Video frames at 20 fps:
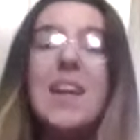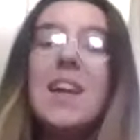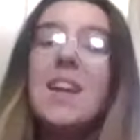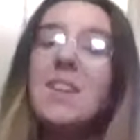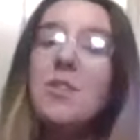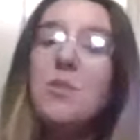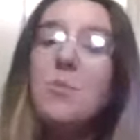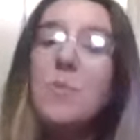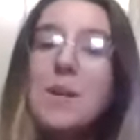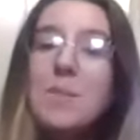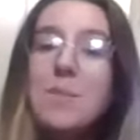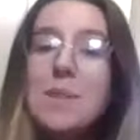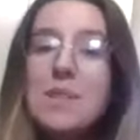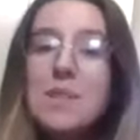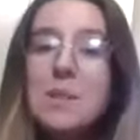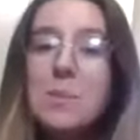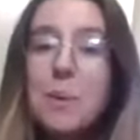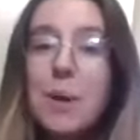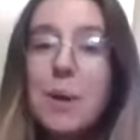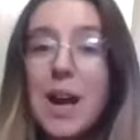And you might be
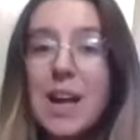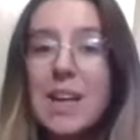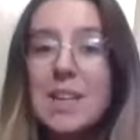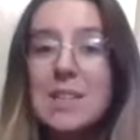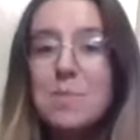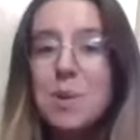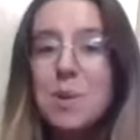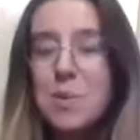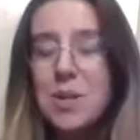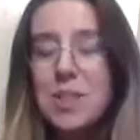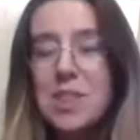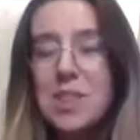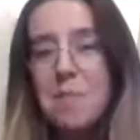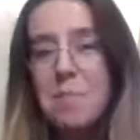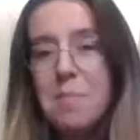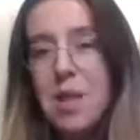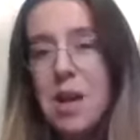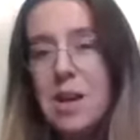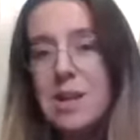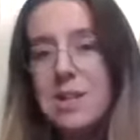surprised by what that
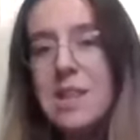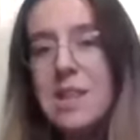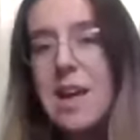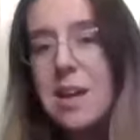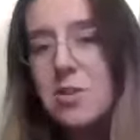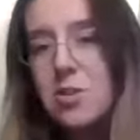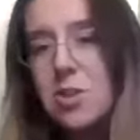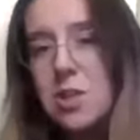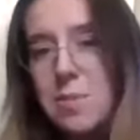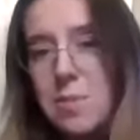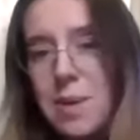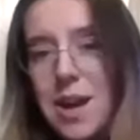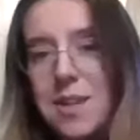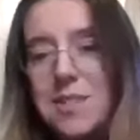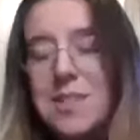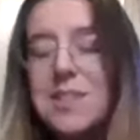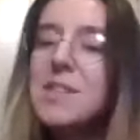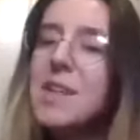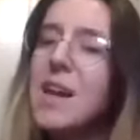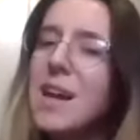blog is actually about.
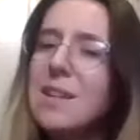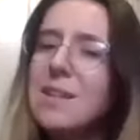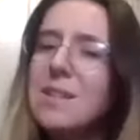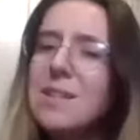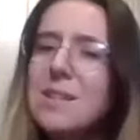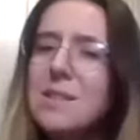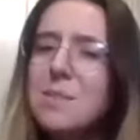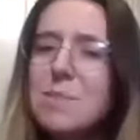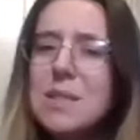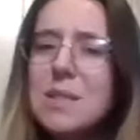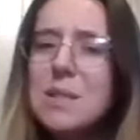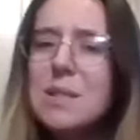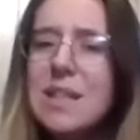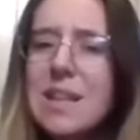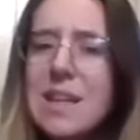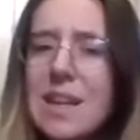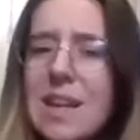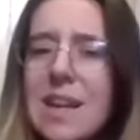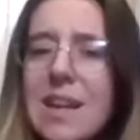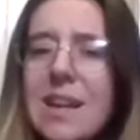The title is
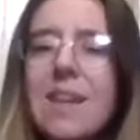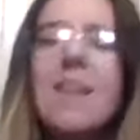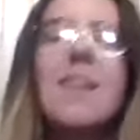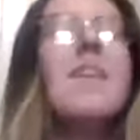misleading.